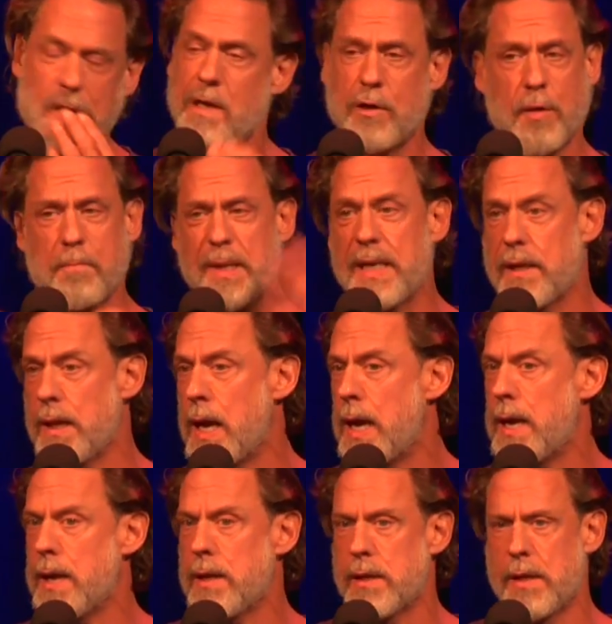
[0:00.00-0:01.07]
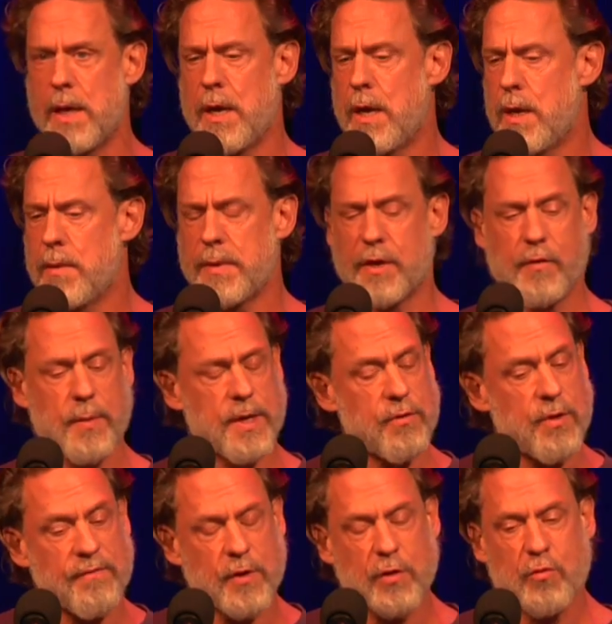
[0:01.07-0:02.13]
Complete lie. Because we had
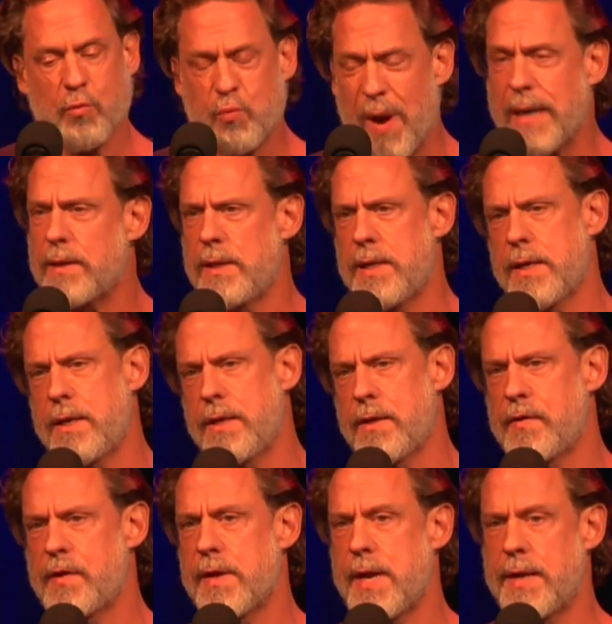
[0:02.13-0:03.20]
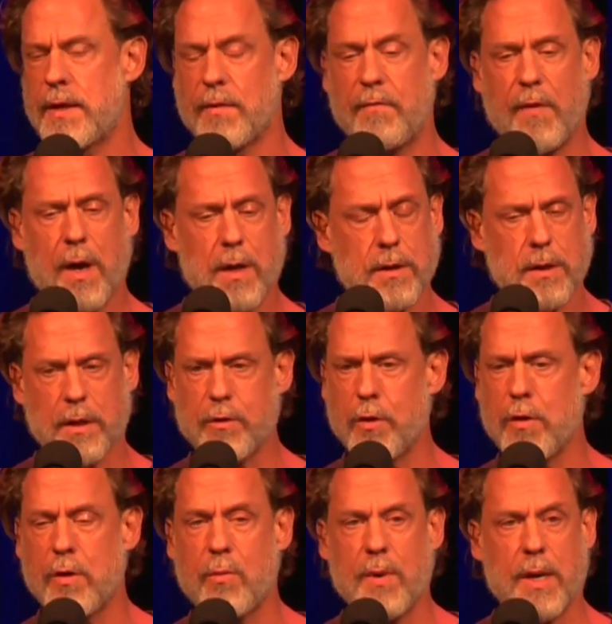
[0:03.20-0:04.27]
driven directly into this Connecticut fog, got
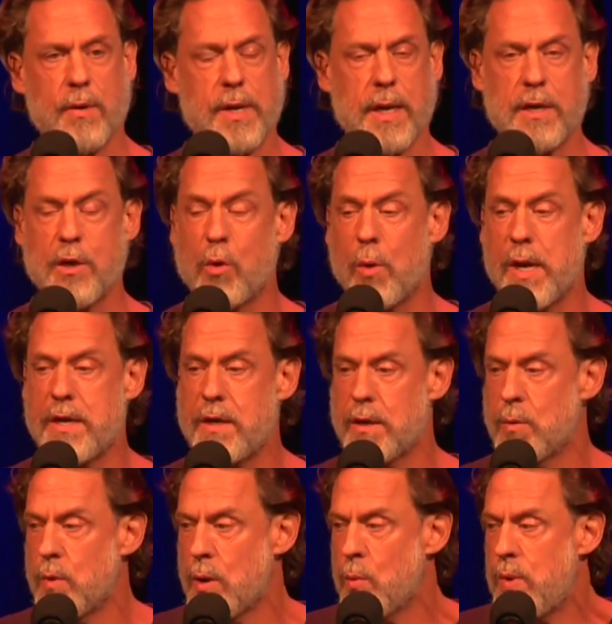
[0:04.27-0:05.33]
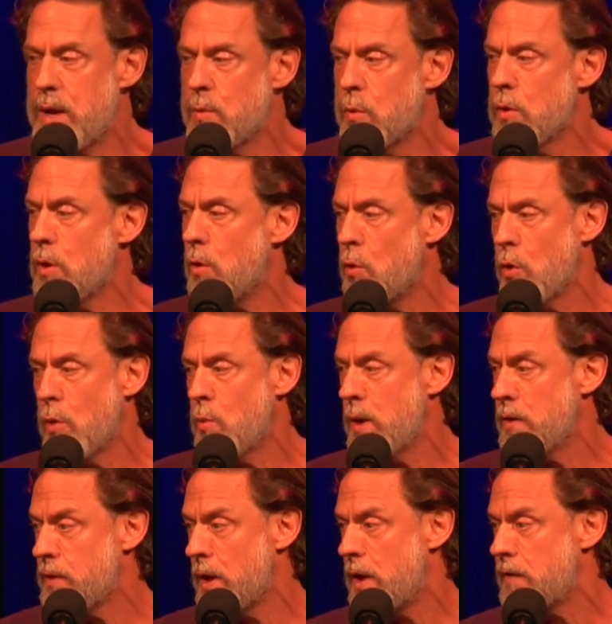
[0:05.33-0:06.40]
turned around, had no idea where we were or
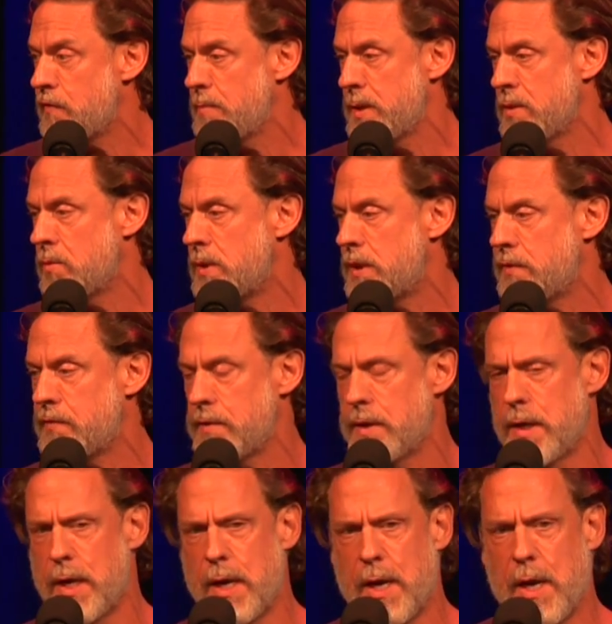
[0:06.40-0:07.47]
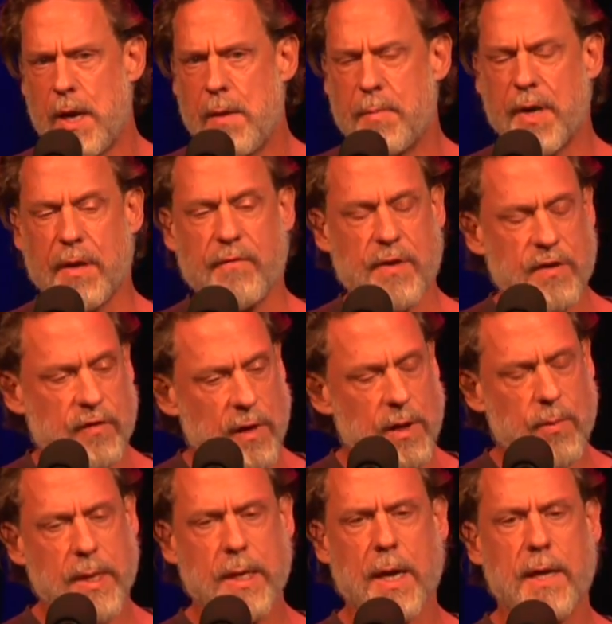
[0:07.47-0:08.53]
where the hospital was. But eventually
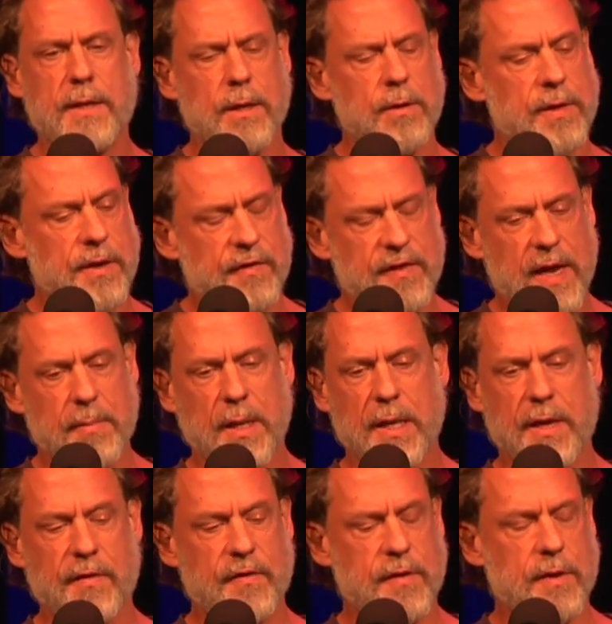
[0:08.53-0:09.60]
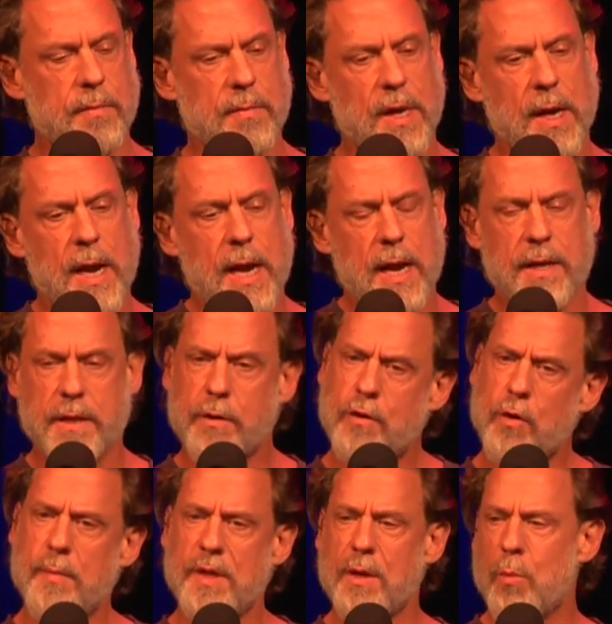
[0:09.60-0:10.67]
we got there, they stabilized him, and
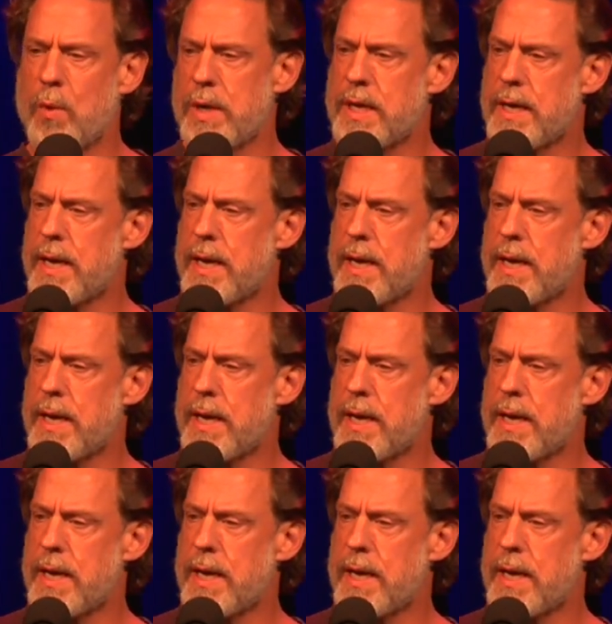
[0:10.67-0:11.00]
determined that what he